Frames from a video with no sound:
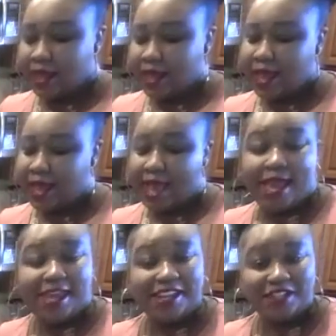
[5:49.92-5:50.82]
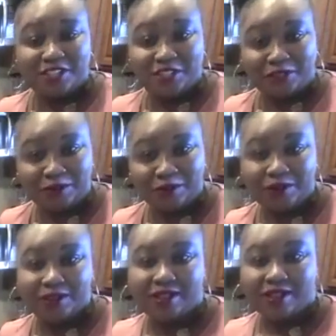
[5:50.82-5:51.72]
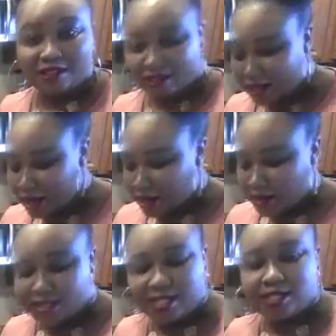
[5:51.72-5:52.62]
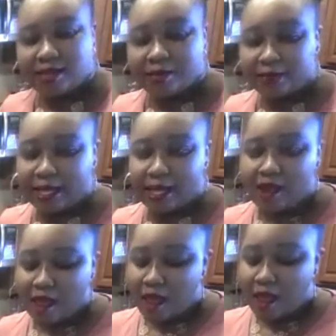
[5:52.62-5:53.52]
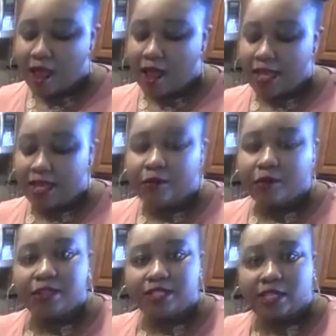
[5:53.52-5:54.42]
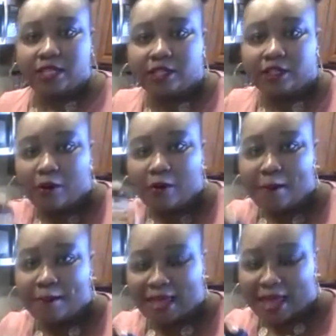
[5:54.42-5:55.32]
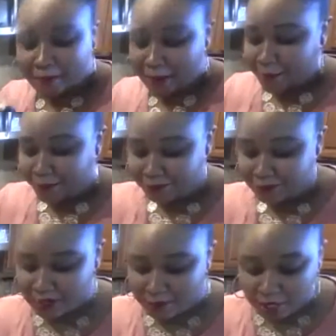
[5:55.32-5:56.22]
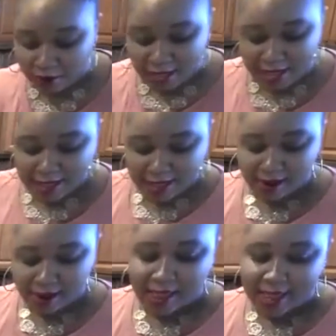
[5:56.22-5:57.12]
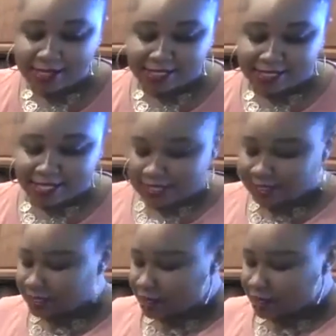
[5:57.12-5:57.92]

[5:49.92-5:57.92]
added to, you know, our seasoning blend. And then we're using a little black pepper. So I'm going to go ahead and season those